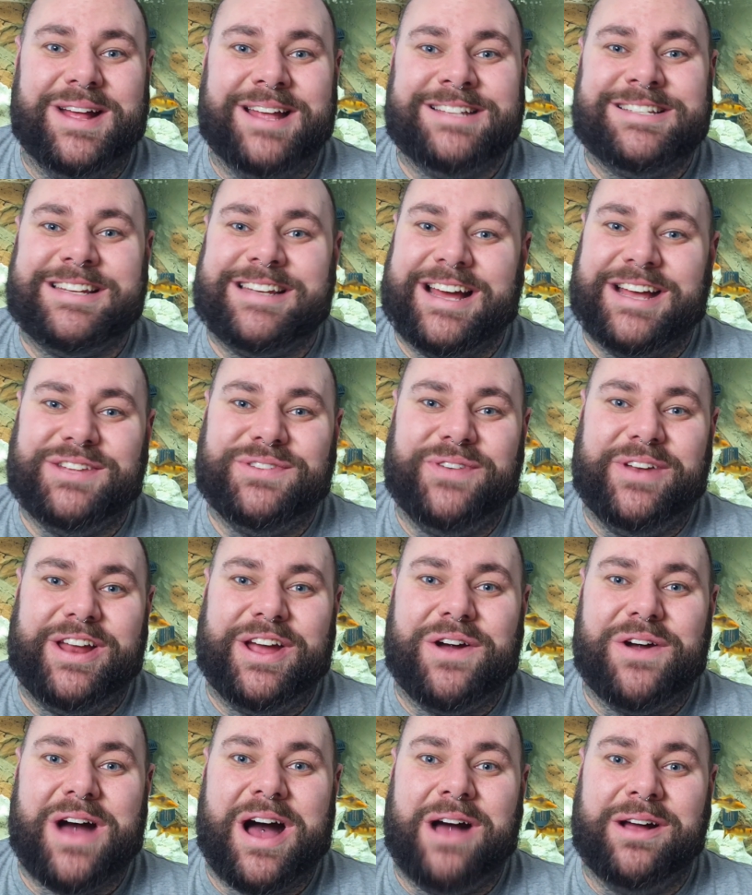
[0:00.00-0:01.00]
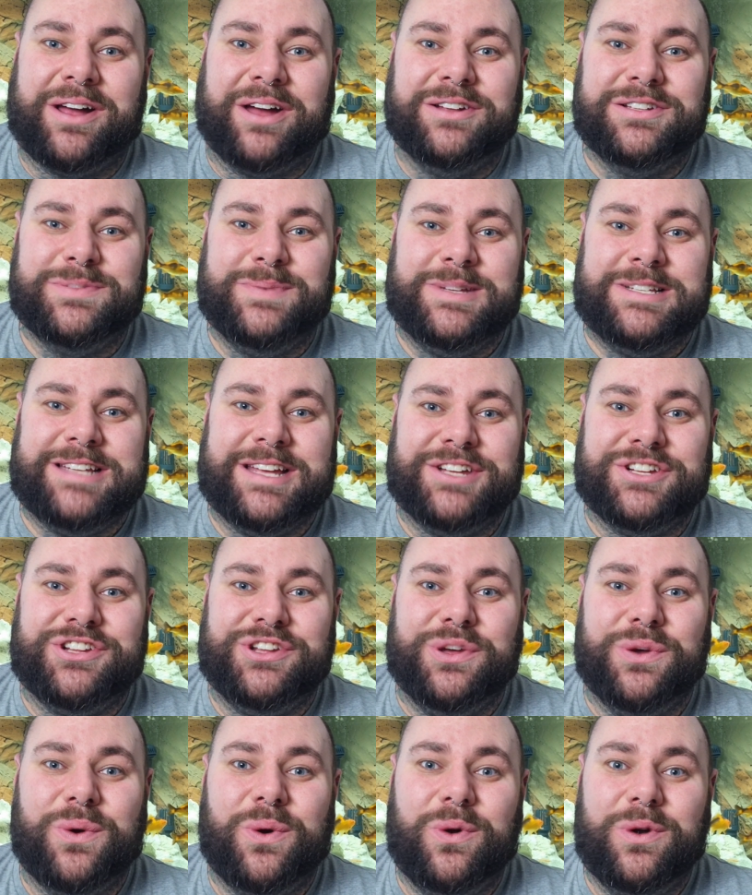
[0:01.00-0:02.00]
In today's video, I'm going to be teaching
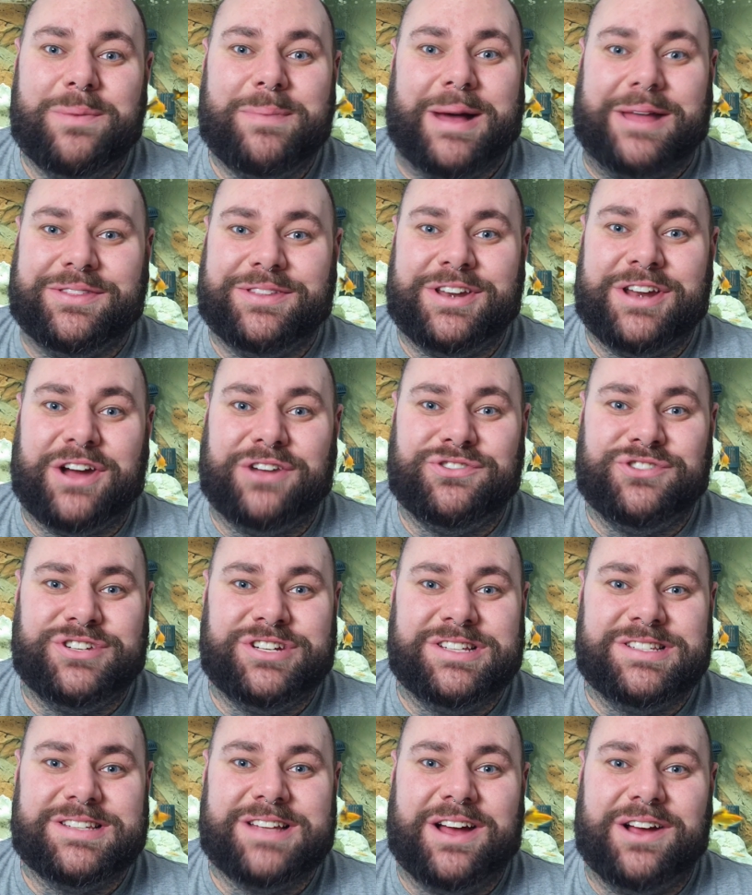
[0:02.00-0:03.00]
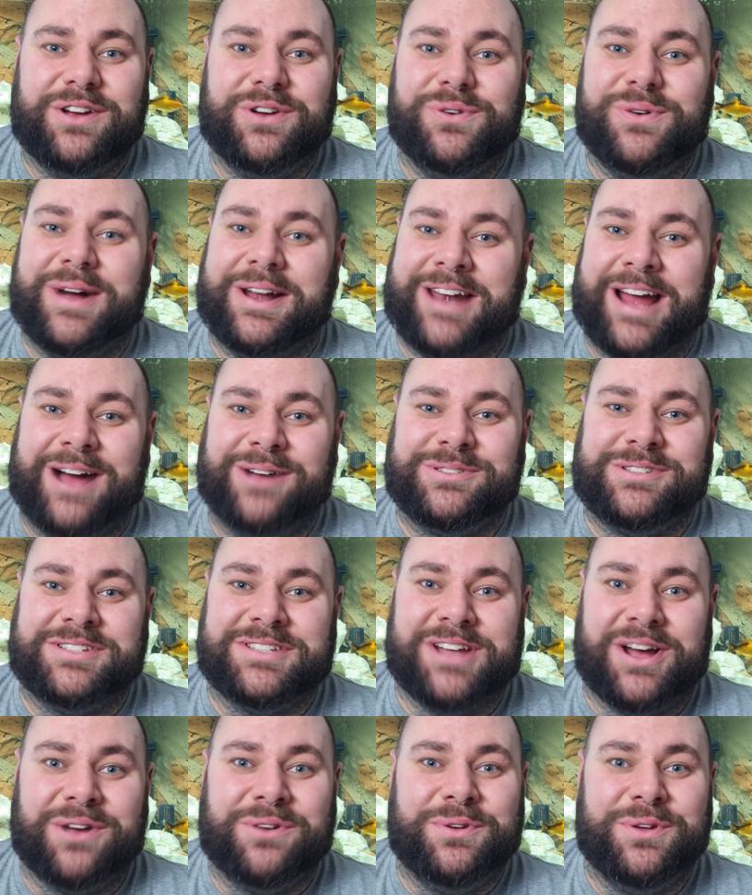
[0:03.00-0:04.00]
you all about the nitrogen cycle and how to
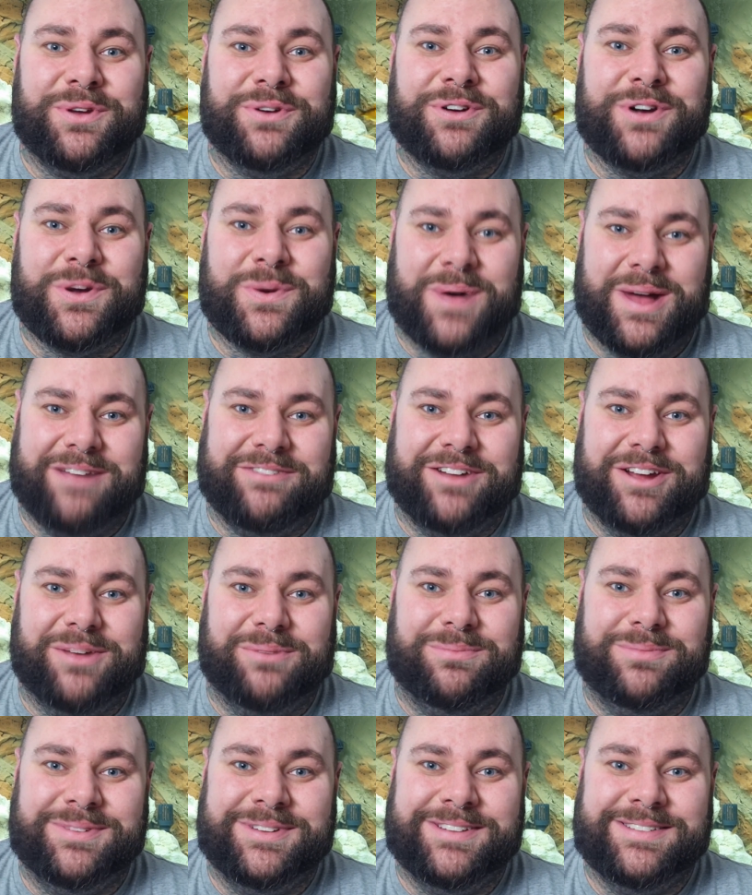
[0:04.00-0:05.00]
cycle your aquarium.